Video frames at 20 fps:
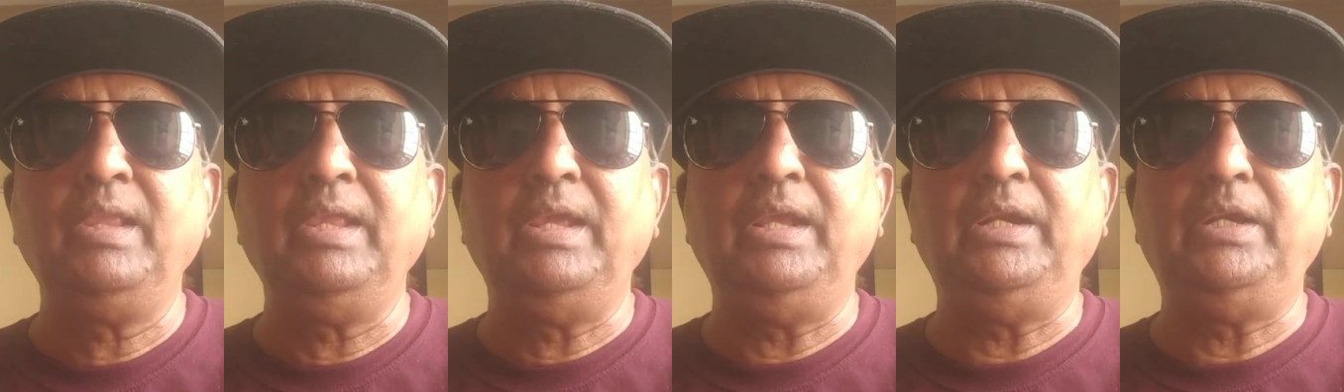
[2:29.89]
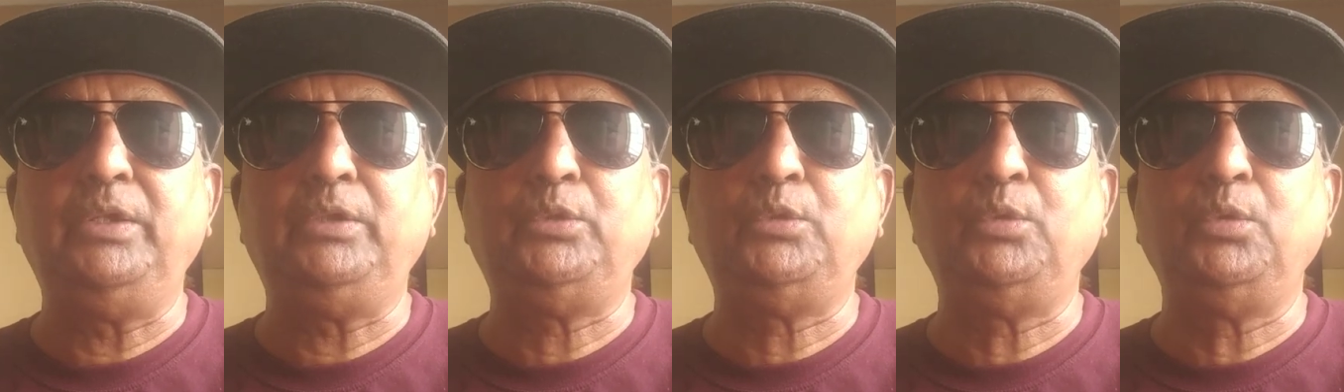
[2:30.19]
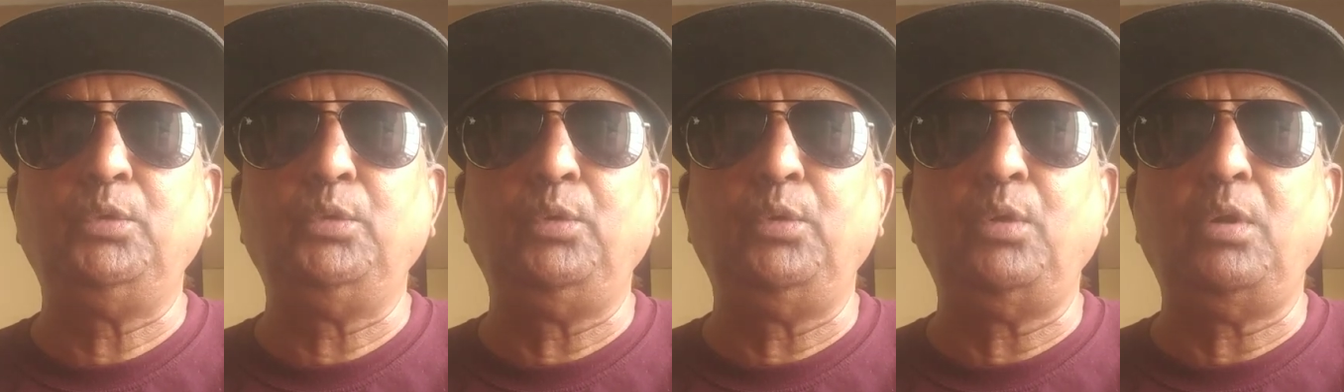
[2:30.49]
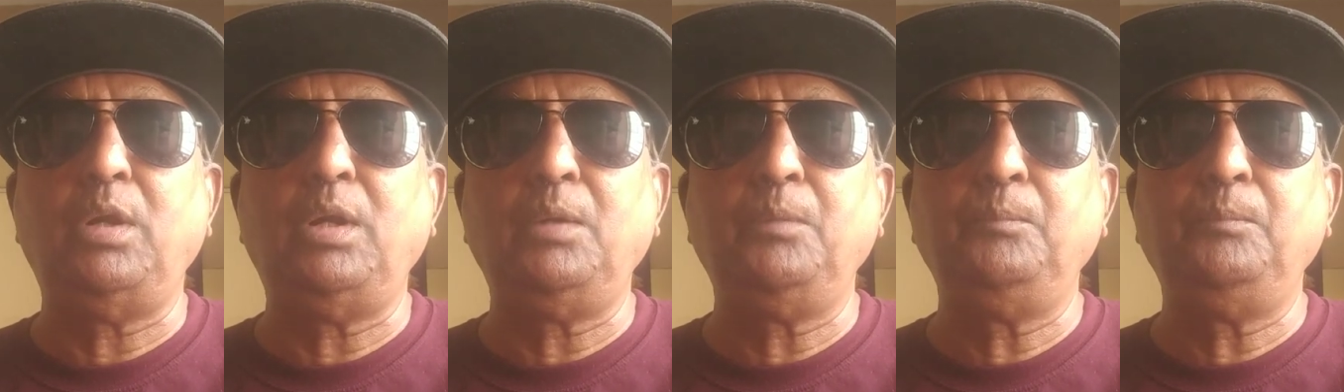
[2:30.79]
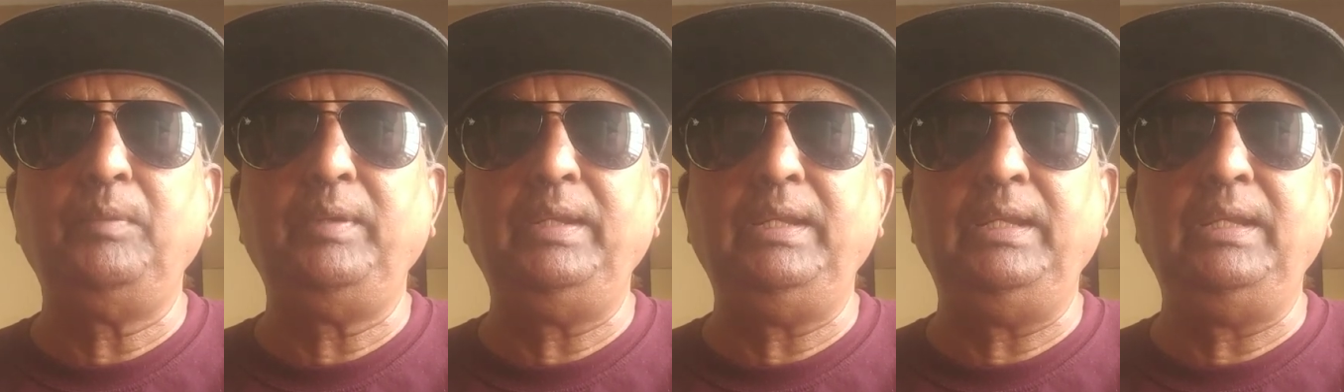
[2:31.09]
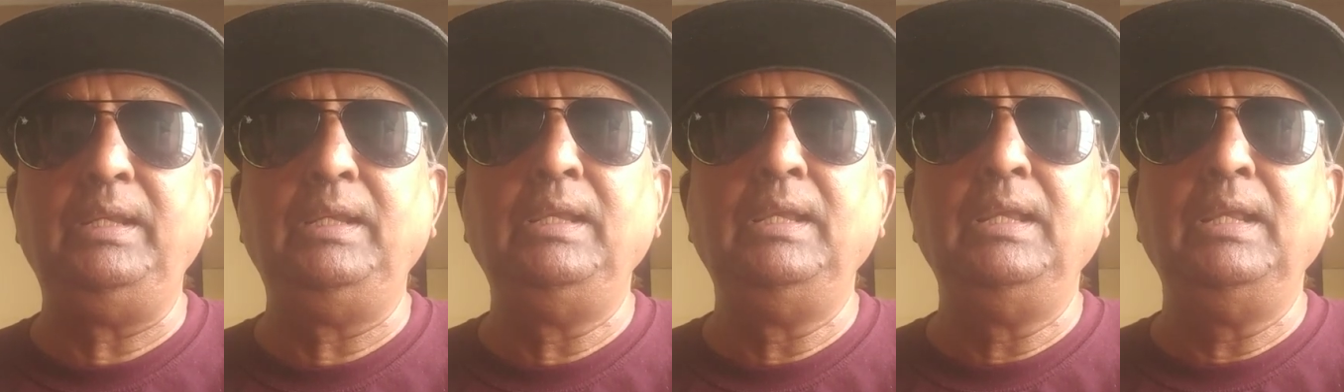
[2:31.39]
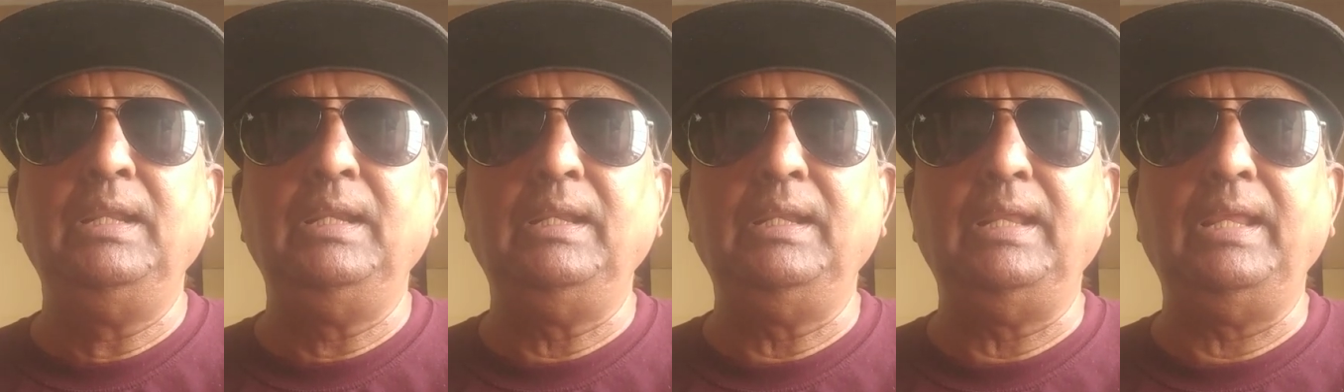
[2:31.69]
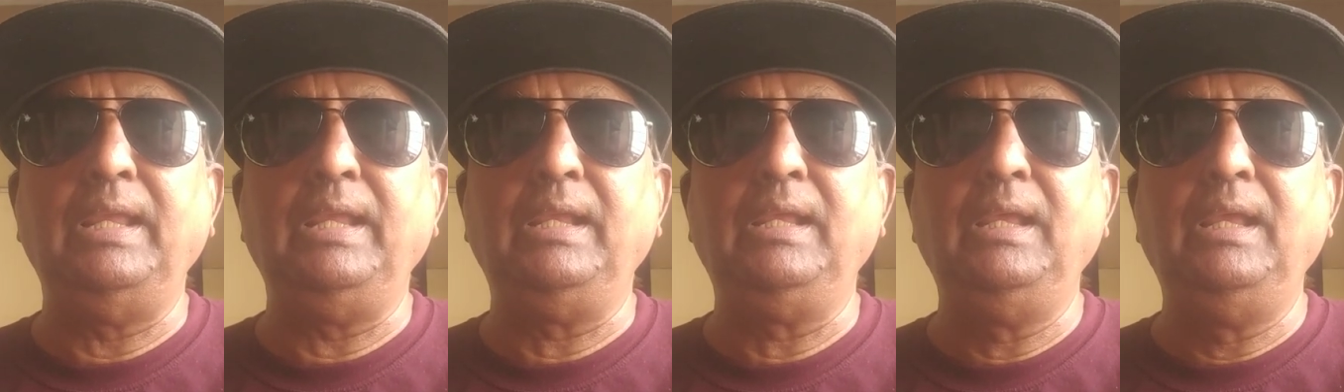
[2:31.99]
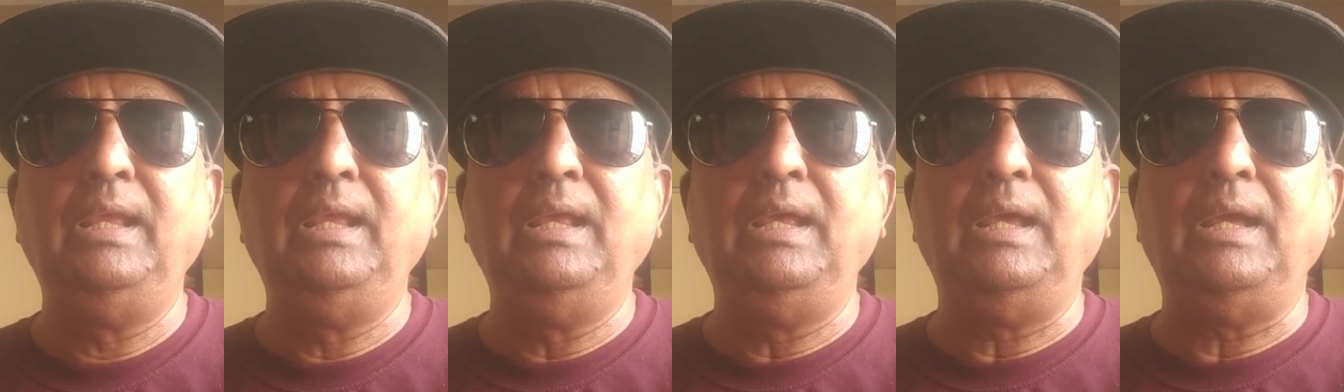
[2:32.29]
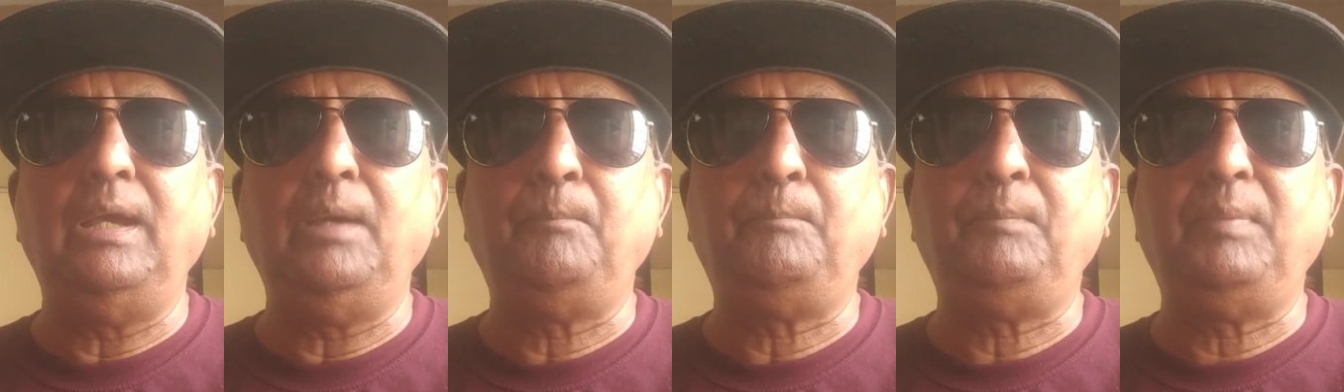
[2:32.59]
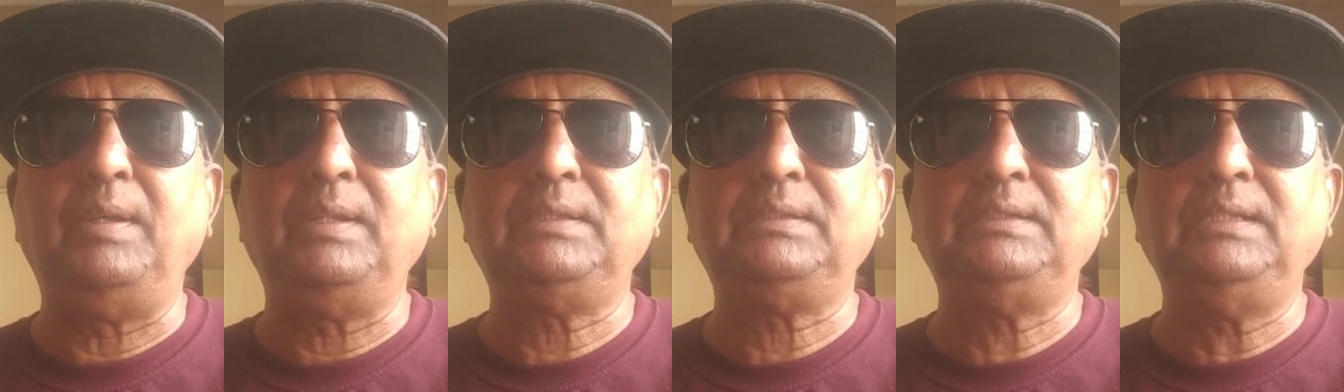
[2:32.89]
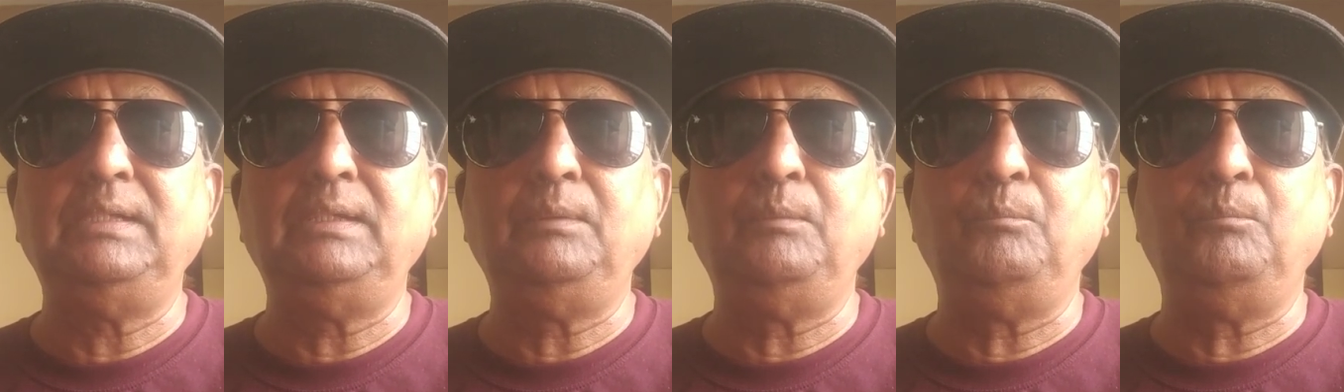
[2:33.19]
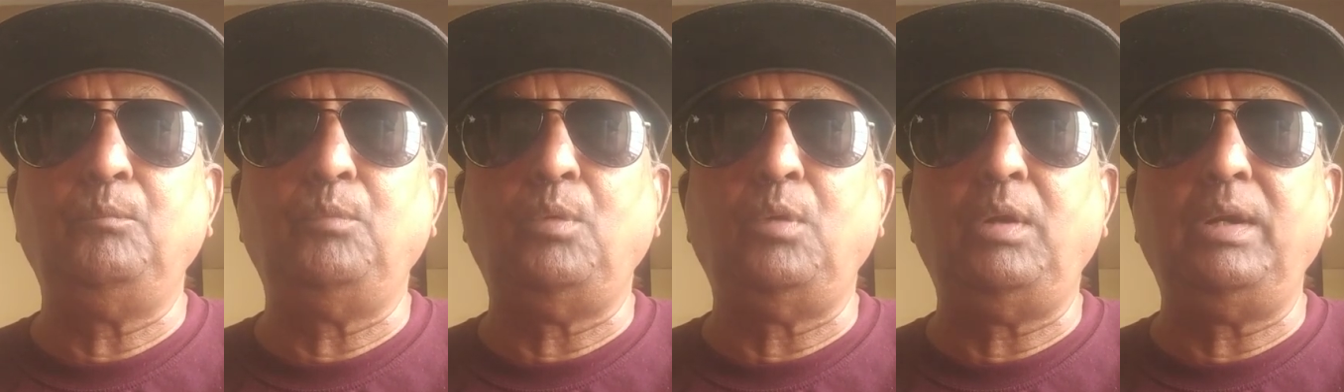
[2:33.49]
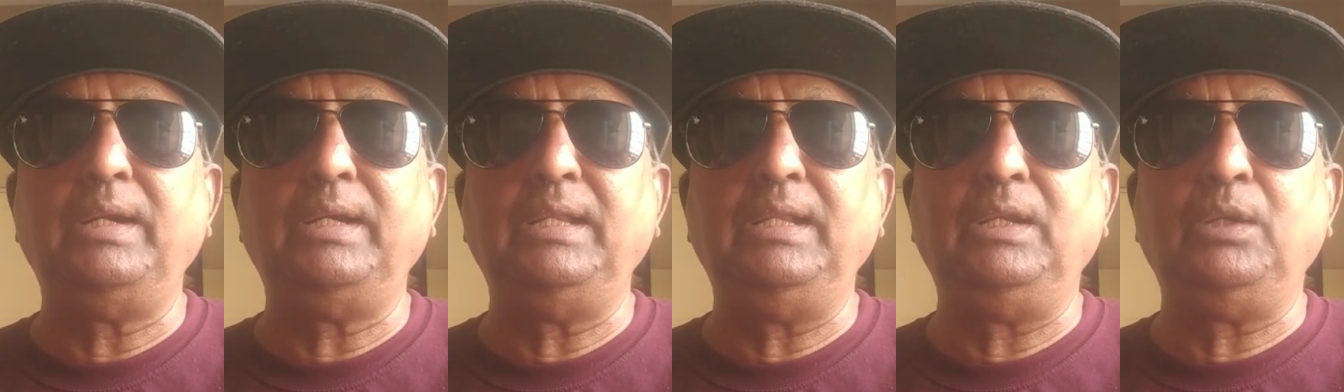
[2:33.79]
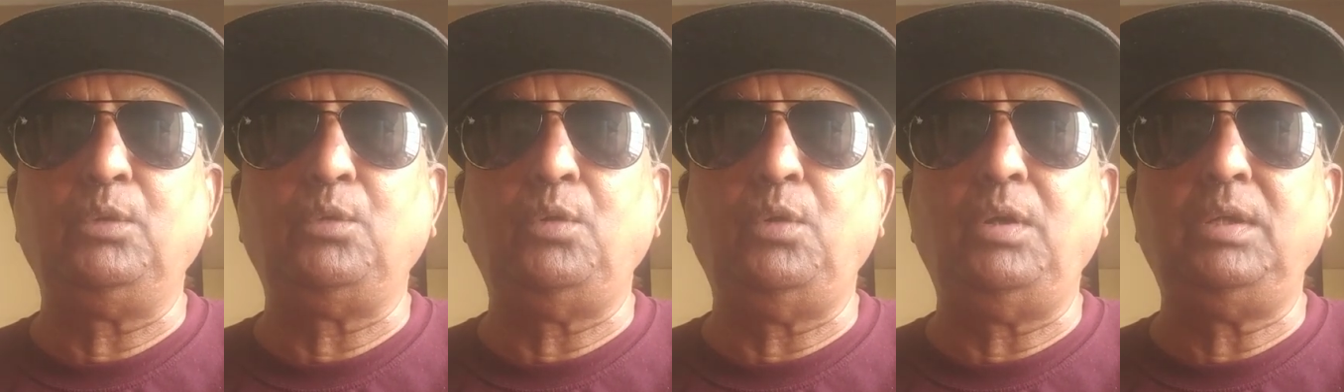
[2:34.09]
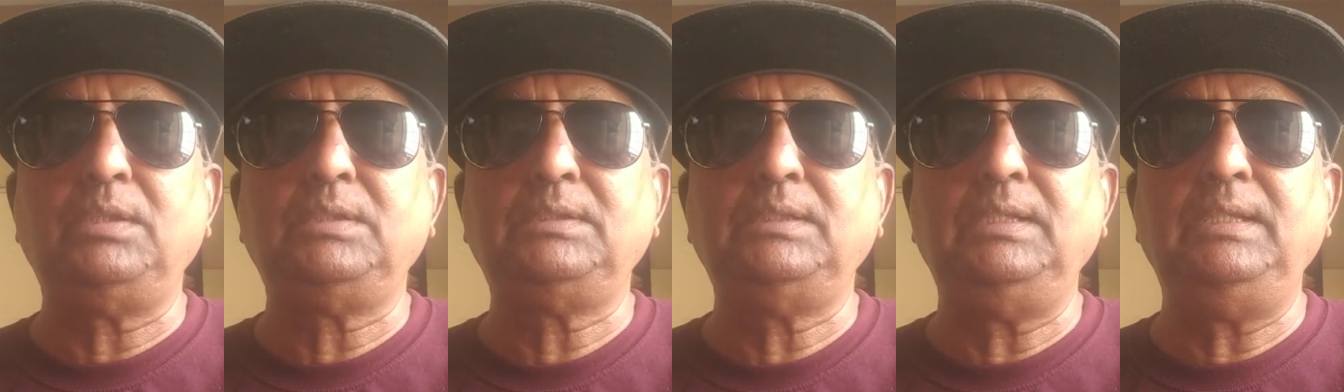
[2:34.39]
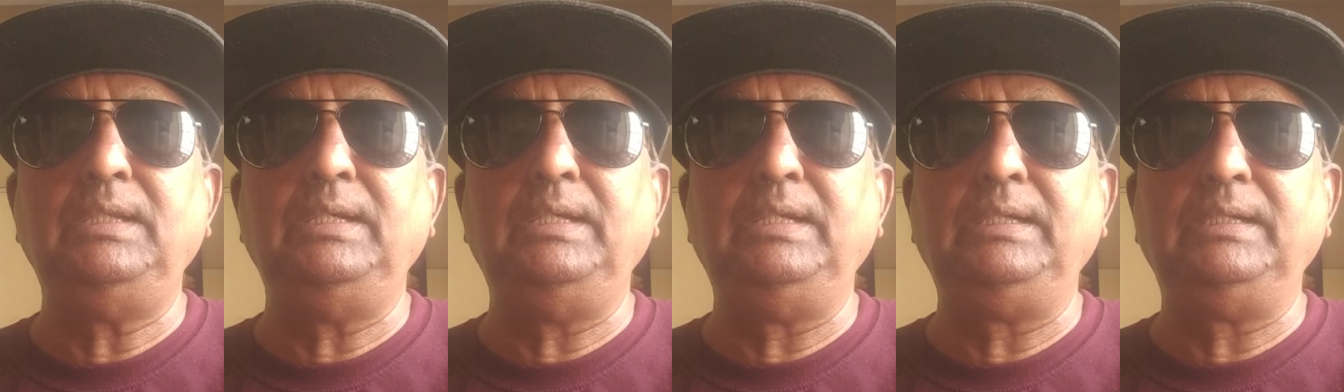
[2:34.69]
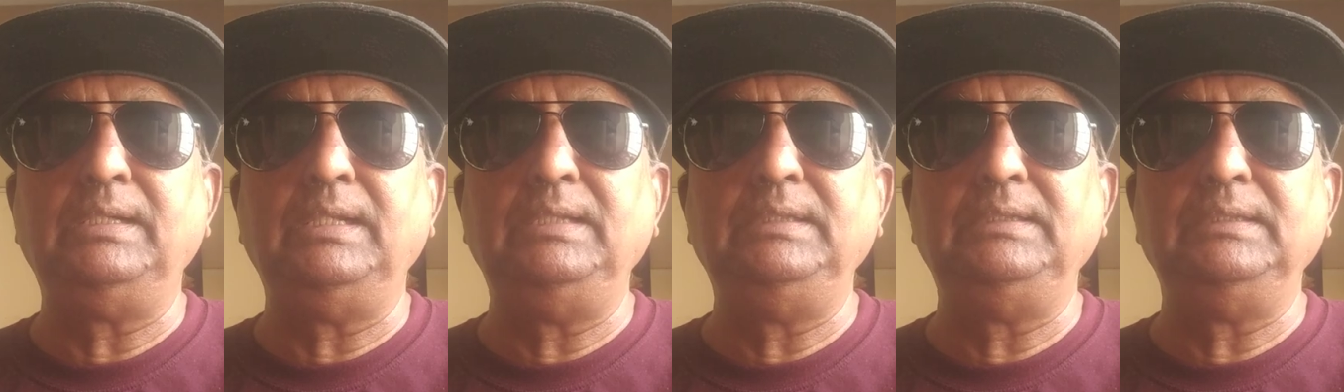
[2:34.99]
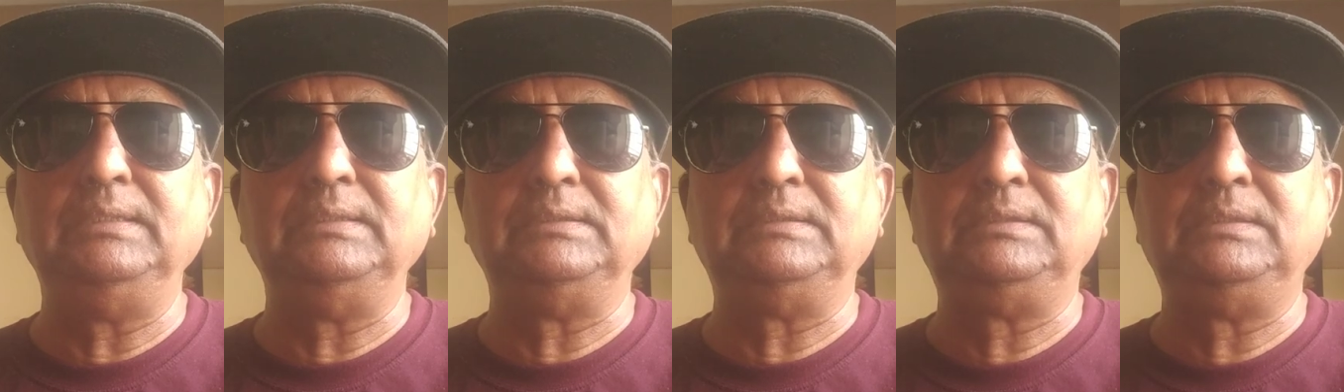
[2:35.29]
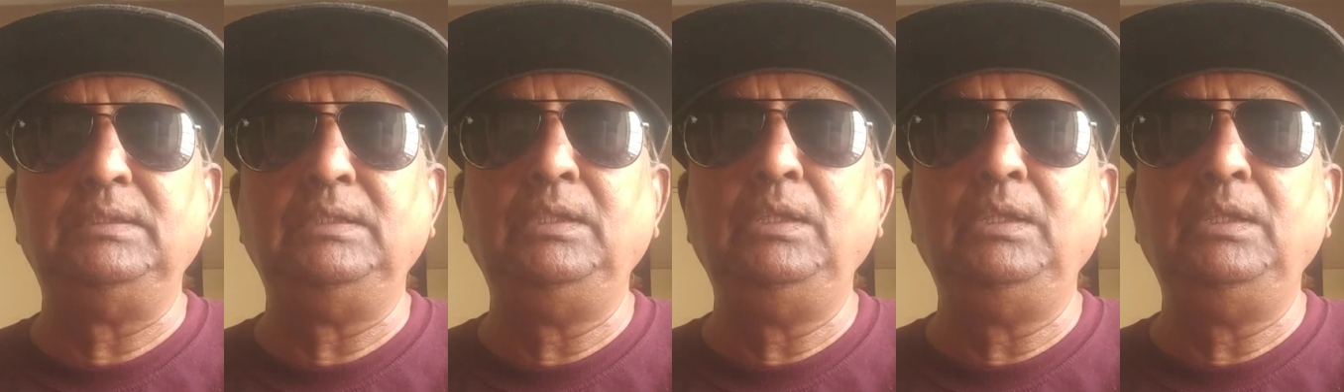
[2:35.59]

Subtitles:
It should not be like a person born in causal intelligence